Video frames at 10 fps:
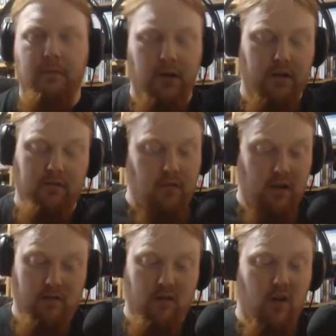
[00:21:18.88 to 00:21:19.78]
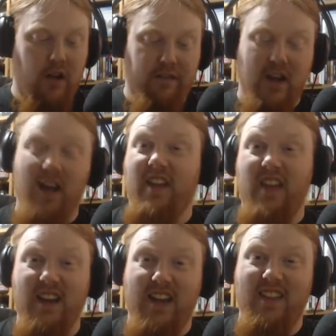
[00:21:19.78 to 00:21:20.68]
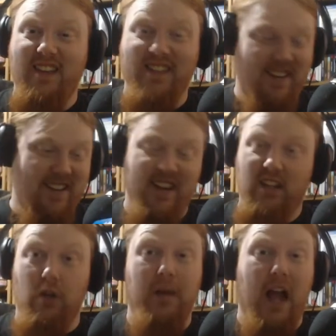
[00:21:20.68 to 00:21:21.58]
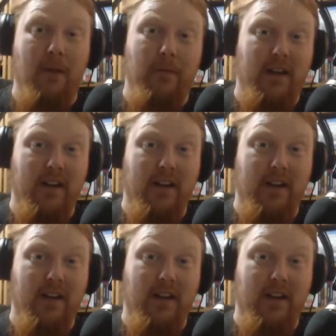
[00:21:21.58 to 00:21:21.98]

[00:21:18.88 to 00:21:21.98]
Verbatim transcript: But if you can't get that and get this, you'll be happy.